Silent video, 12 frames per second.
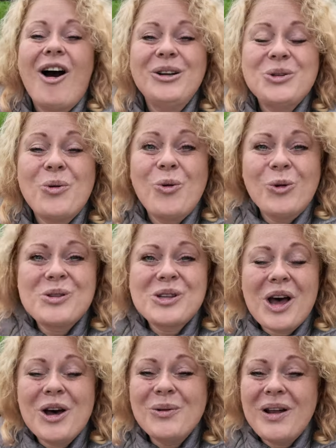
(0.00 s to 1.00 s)
I'd
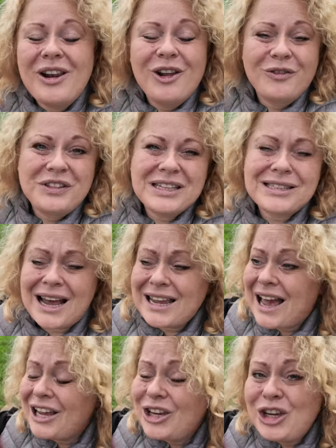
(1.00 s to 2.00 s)
also love to
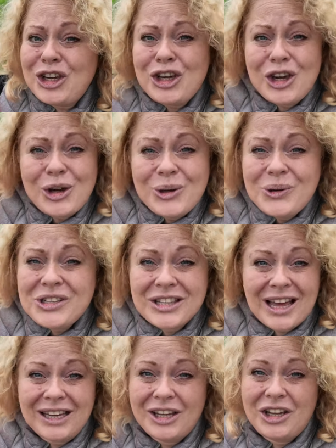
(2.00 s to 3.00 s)
say a huge
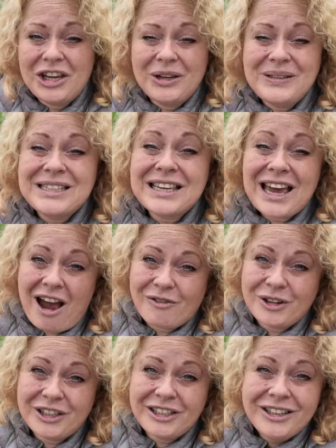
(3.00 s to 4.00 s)
thank you to
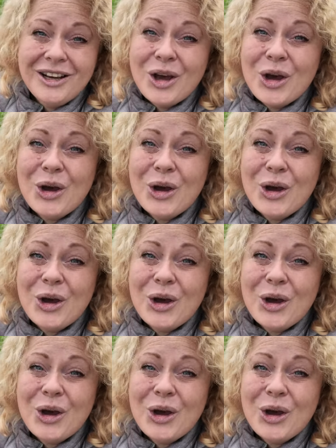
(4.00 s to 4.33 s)
Karen